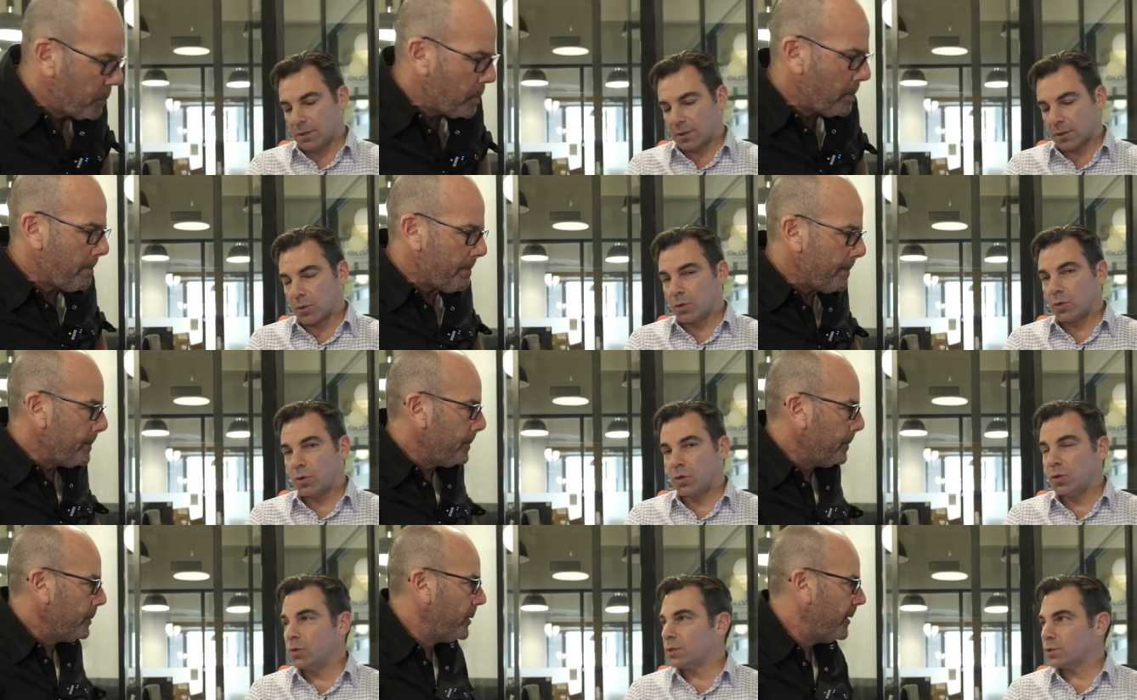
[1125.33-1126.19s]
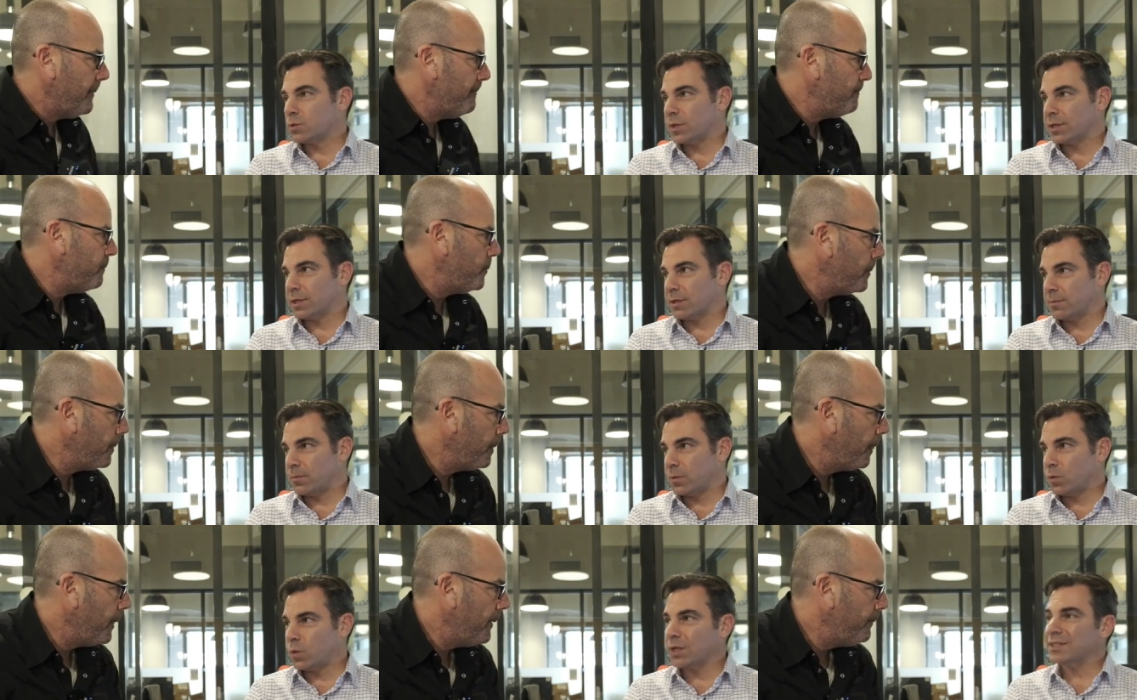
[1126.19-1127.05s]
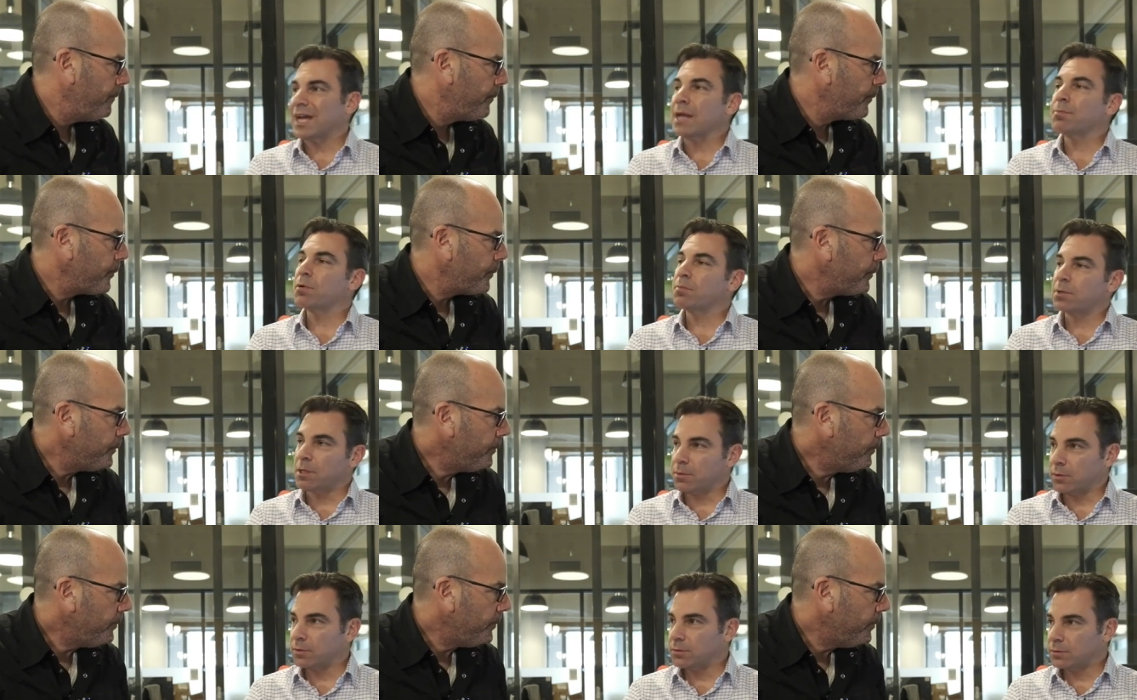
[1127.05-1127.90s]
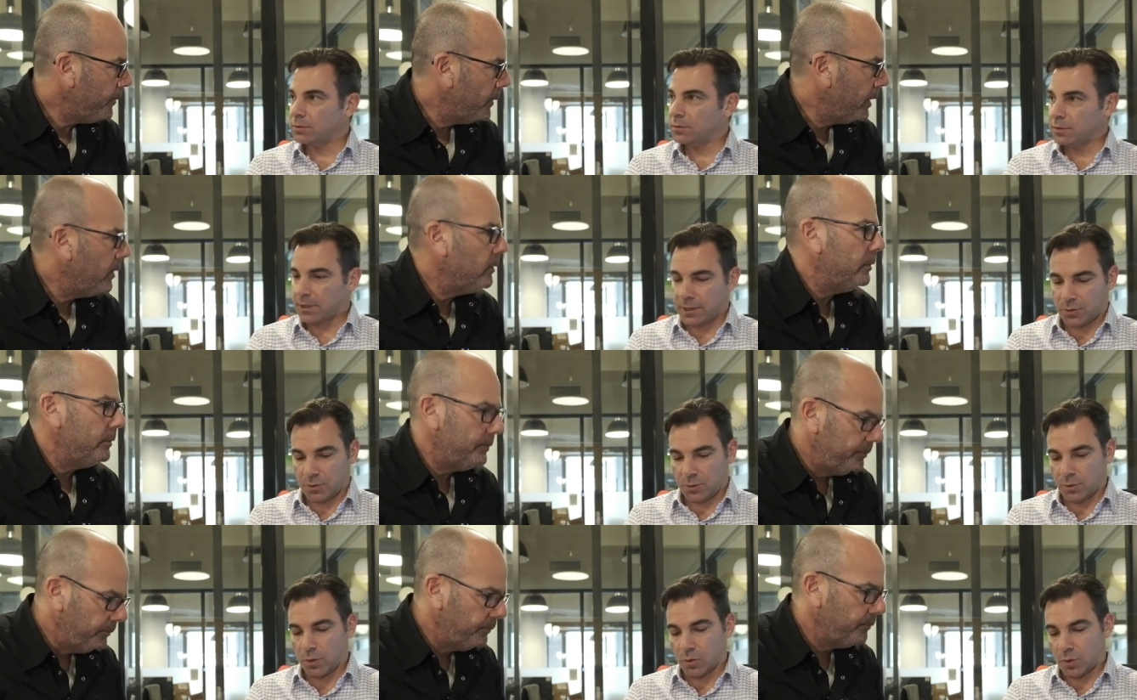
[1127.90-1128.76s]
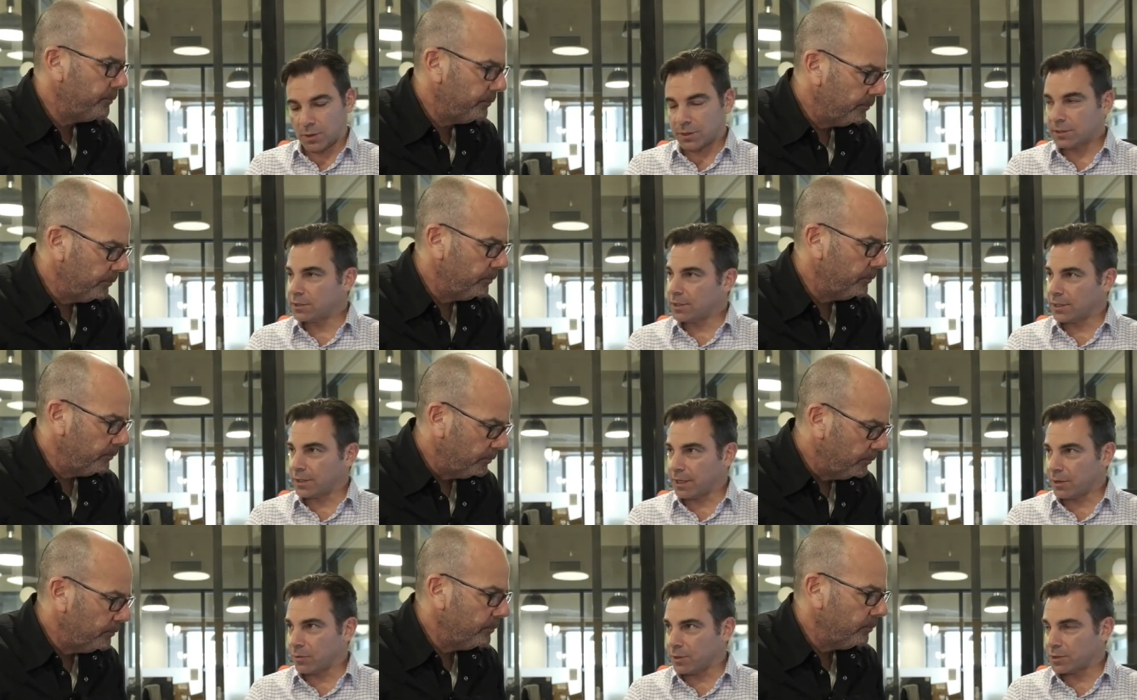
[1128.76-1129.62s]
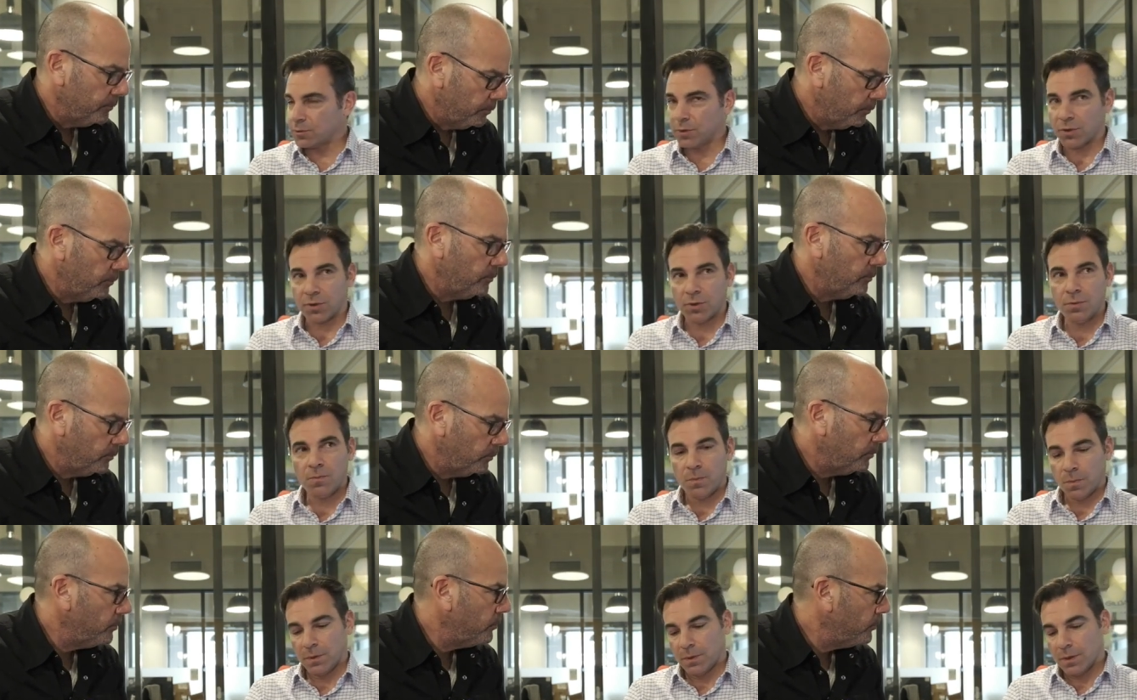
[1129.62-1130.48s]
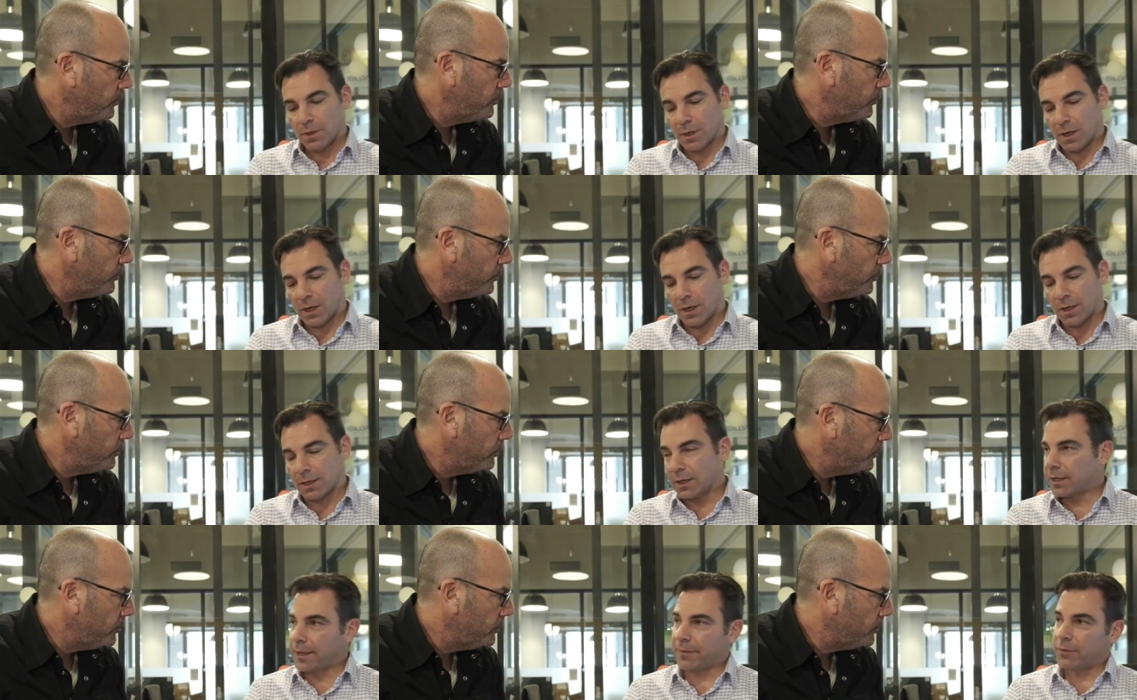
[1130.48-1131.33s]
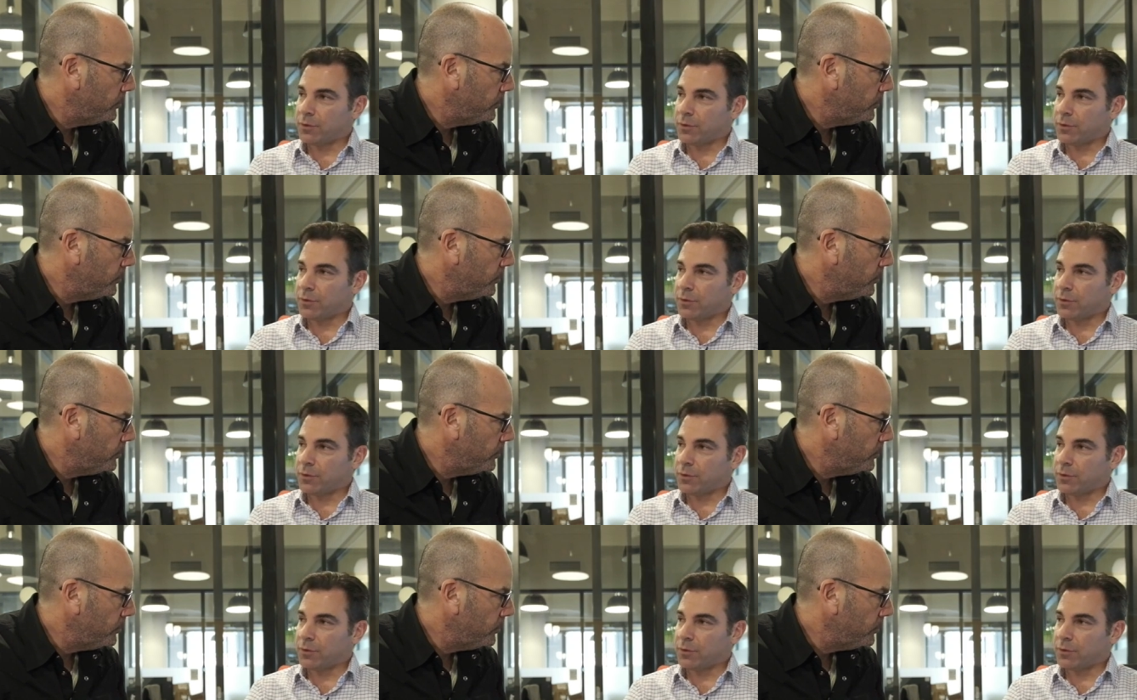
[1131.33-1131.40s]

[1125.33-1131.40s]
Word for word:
Speaker 1: you know who is willing, what type of people, and who are willing to take that risk with you. Uh, get